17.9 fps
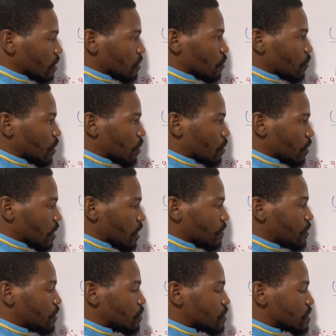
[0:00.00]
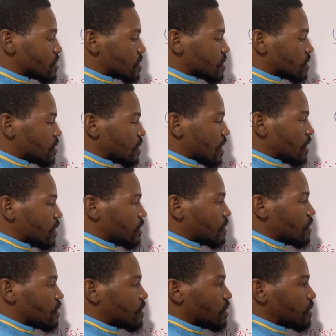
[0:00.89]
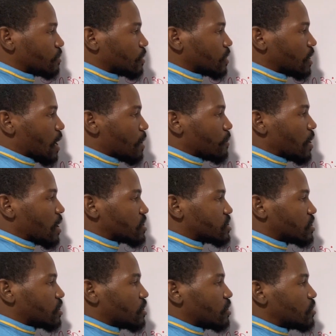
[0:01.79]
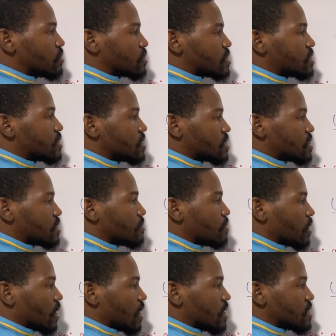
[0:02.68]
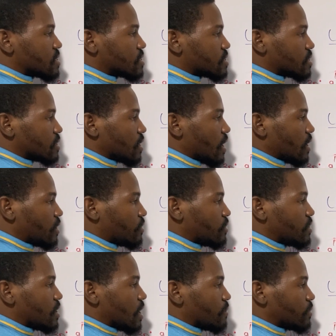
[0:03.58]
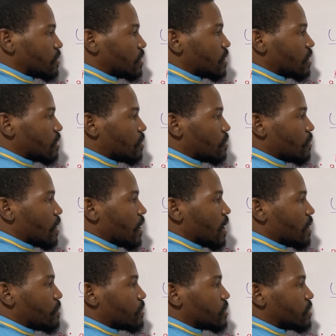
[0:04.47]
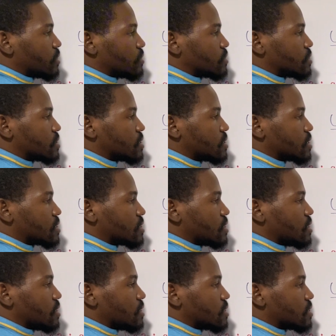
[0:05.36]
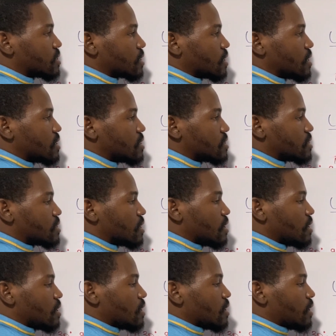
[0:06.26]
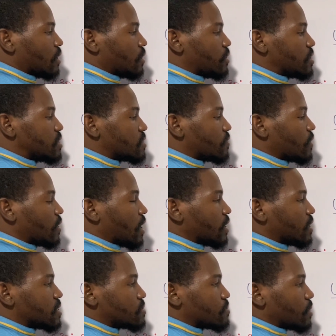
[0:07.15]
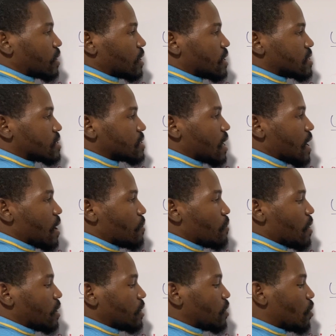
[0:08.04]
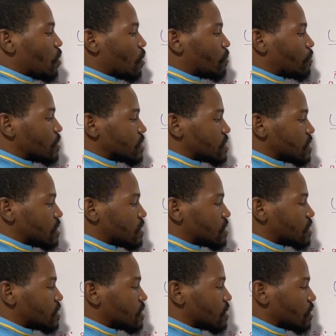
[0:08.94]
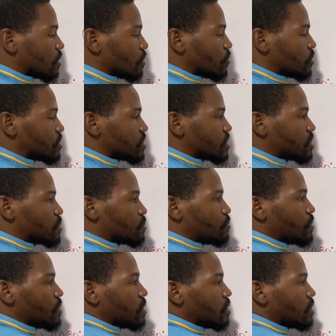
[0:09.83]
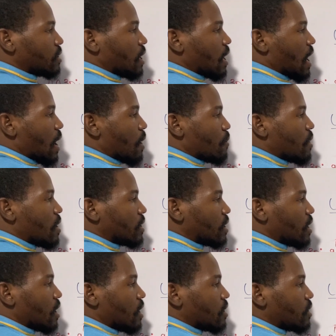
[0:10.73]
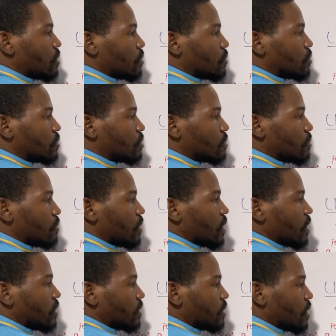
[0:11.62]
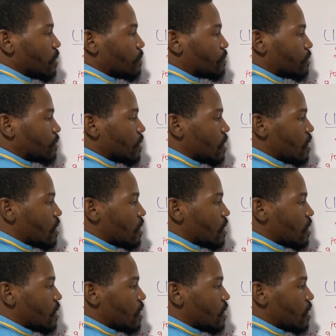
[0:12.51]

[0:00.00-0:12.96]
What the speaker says: we could have used tan 30, but I'm actually going to use 60 because, and I'm going to tell you why I'm going to use 60 in this case. The reason for that is because I want the opposite, which is P. I want the unknown to be on top,